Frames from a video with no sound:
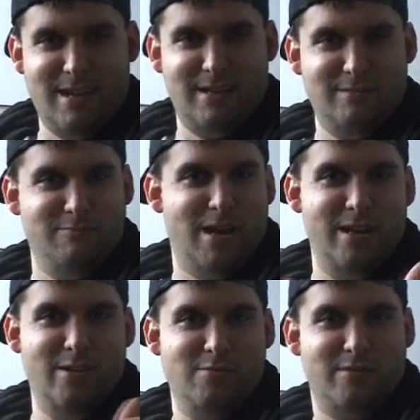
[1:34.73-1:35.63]
I
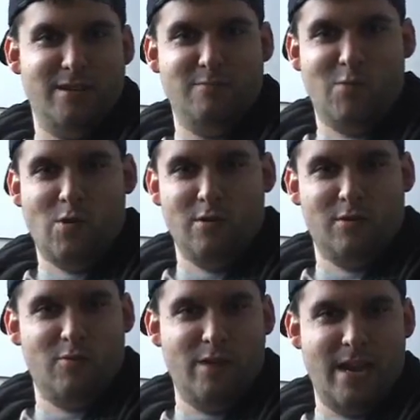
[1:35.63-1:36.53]
might know that I'm
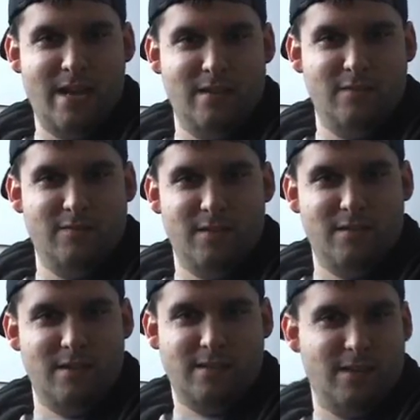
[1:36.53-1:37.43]
more creative
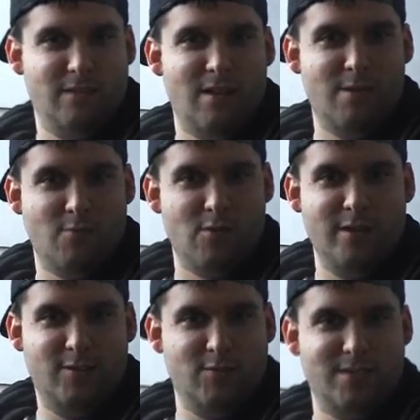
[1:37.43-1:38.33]
and I think a lot
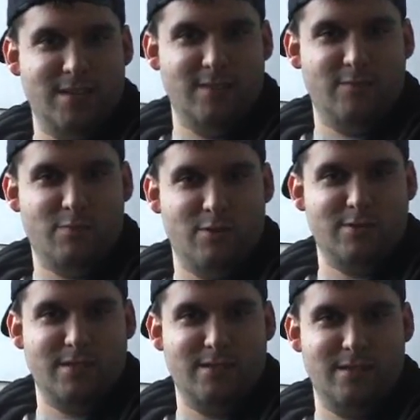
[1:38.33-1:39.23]
more interesting of a
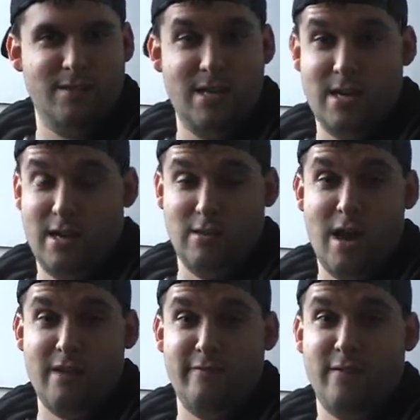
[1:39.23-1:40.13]
person than a
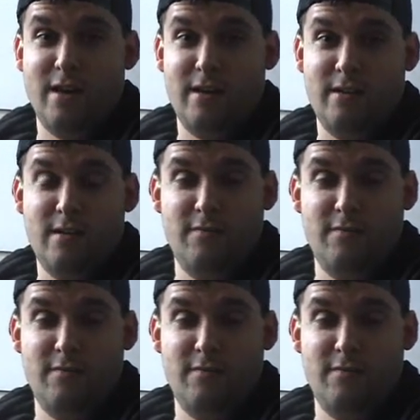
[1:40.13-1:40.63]
lot of, uh,